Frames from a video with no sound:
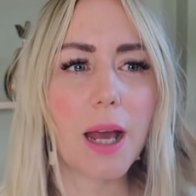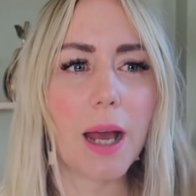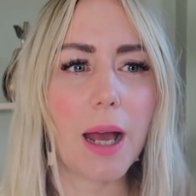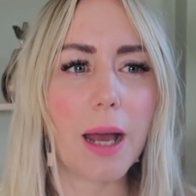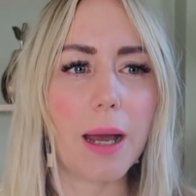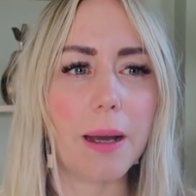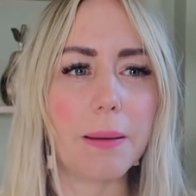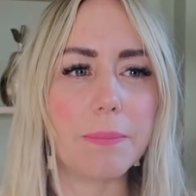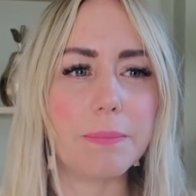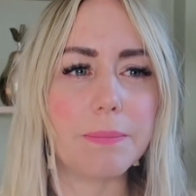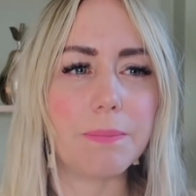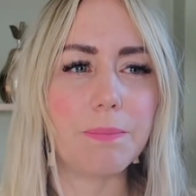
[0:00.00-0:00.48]

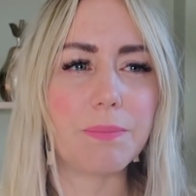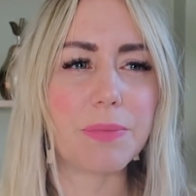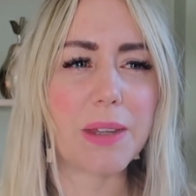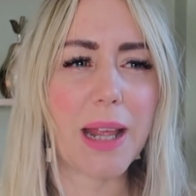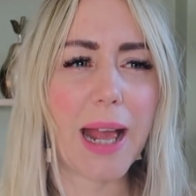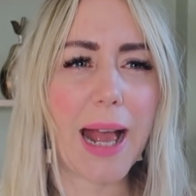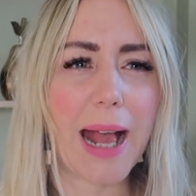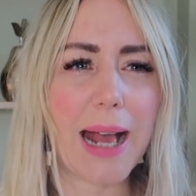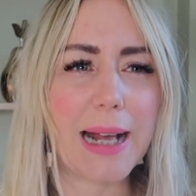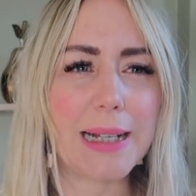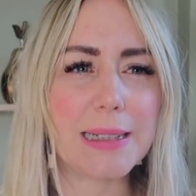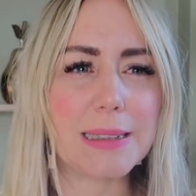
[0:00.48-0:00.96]
and
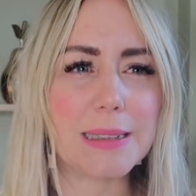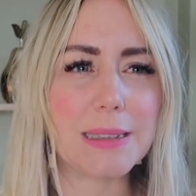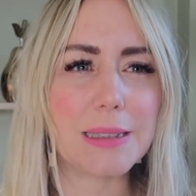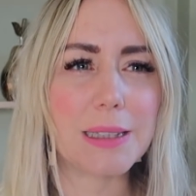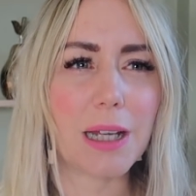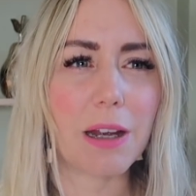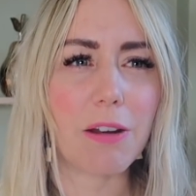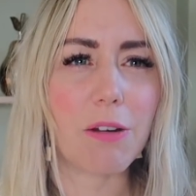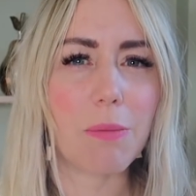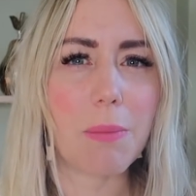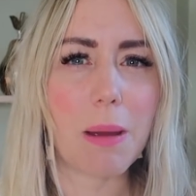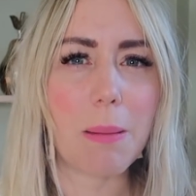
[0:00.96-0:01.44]

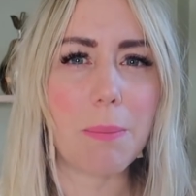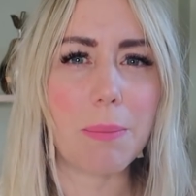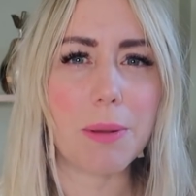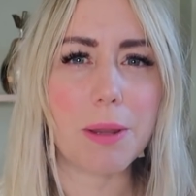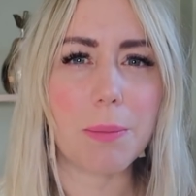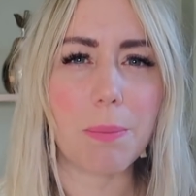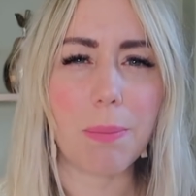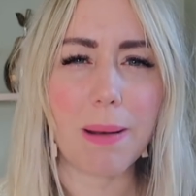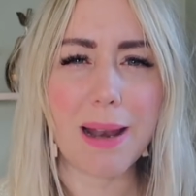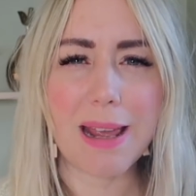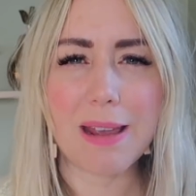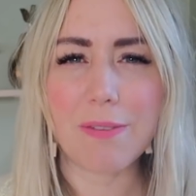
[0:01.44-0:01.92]
I remember
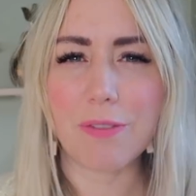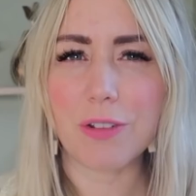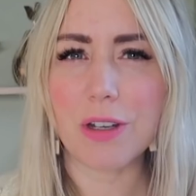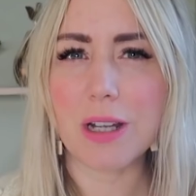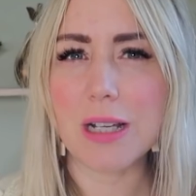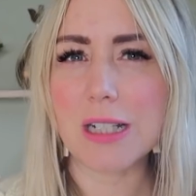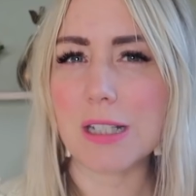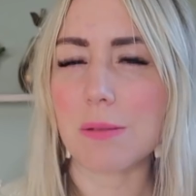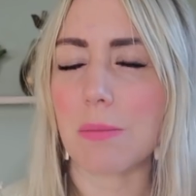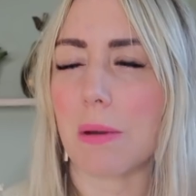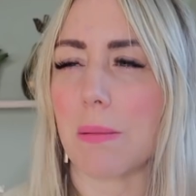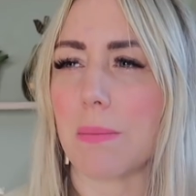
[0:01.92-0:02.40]
the
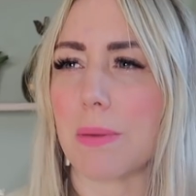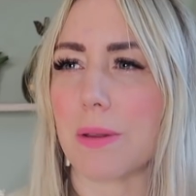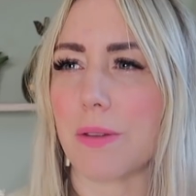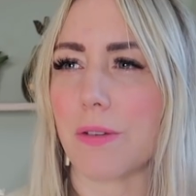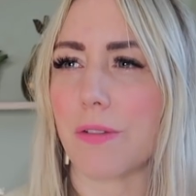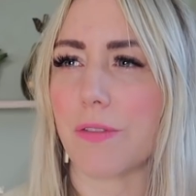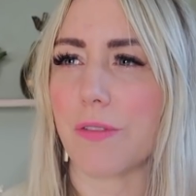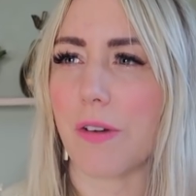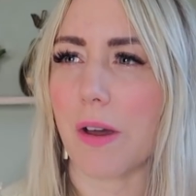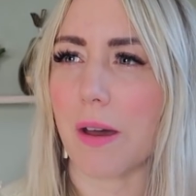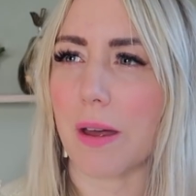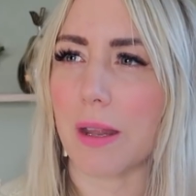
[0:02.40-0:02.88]
playfulness, I remember the
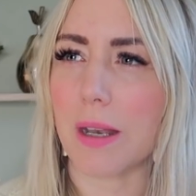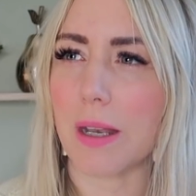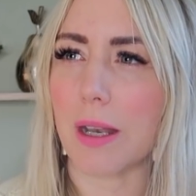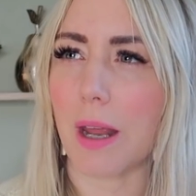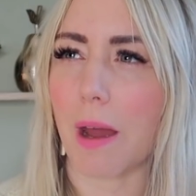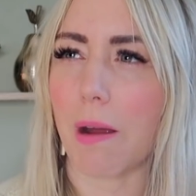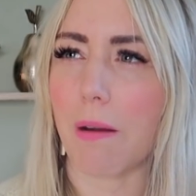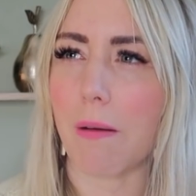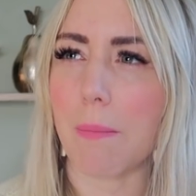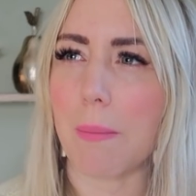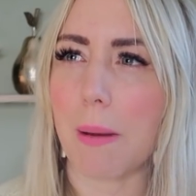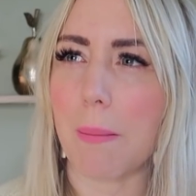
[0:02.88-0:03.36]
fun,
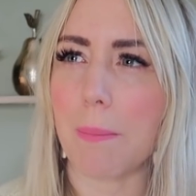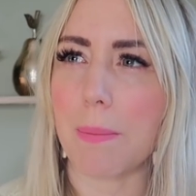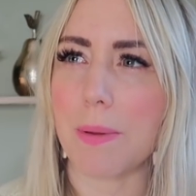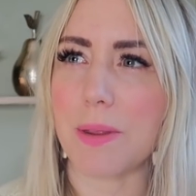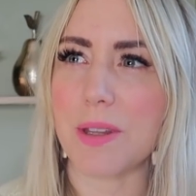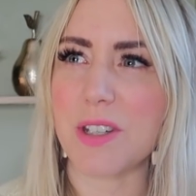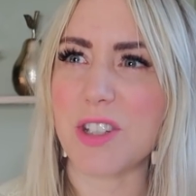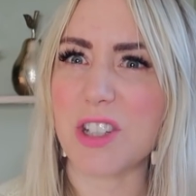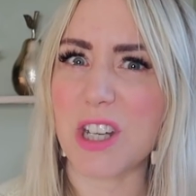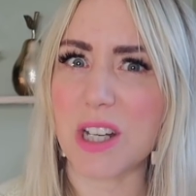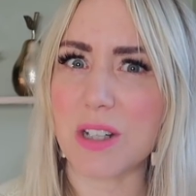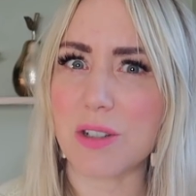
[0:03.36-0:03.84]
I remember
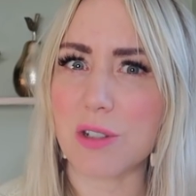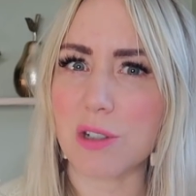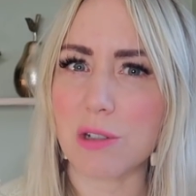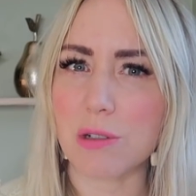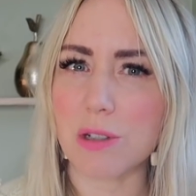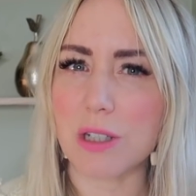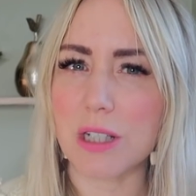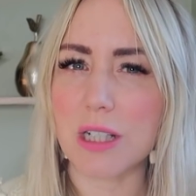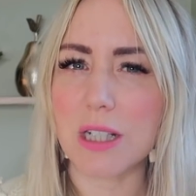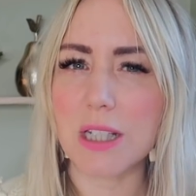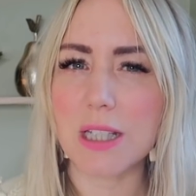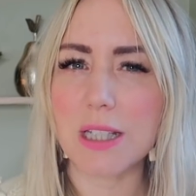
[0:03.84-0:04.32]
the
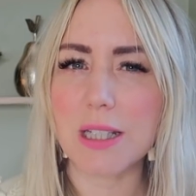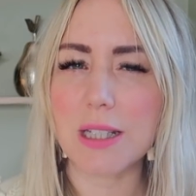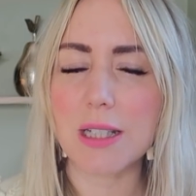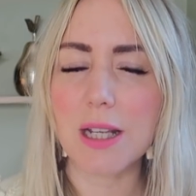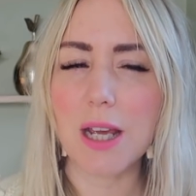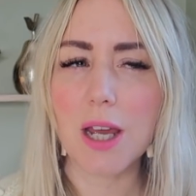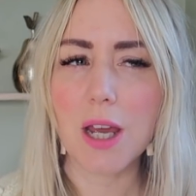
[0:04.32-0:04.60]
gentleness,